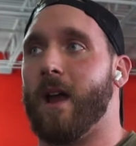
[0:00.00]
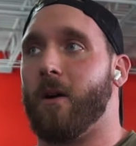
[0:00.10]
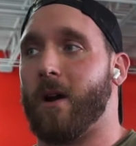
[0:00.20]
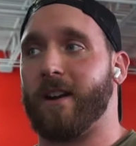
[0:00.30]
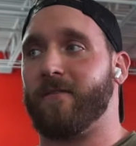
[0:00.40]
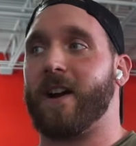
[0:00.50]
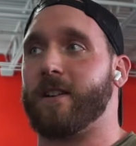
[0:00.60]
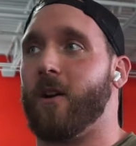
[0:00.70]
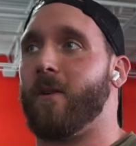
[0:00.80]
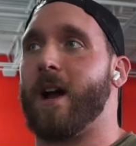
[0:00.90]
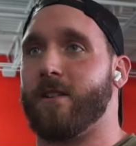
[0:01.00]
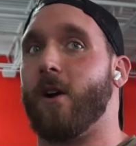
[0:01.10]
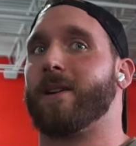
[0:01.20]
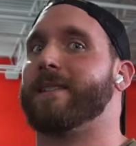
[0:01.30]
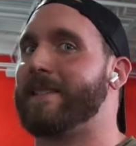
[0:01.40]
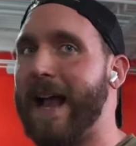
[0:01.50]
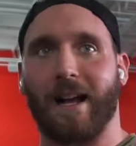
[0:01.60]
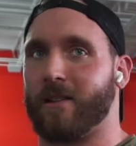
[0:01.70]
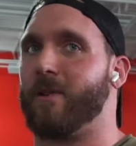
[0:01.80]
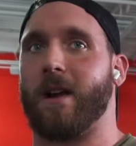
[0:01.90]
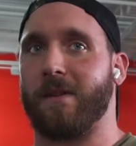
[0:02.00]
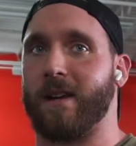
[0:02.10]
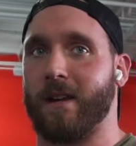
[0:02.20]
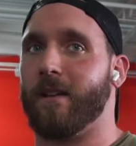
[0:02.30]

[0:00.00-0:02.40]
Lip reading: and if I don't, I know exactly what I'm eating.